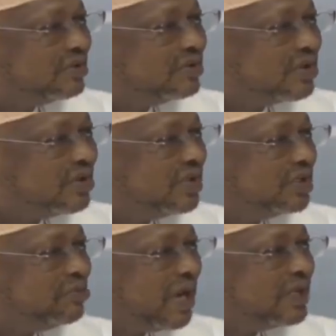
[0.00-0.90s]
grow
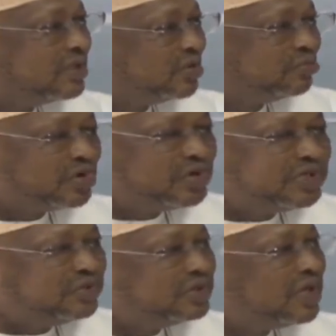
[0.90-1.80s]
his plants or
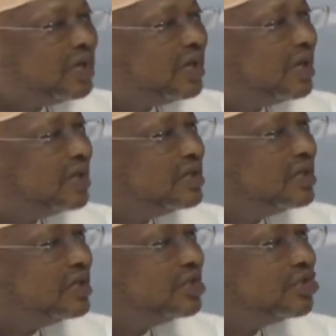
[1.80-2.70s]
produce. The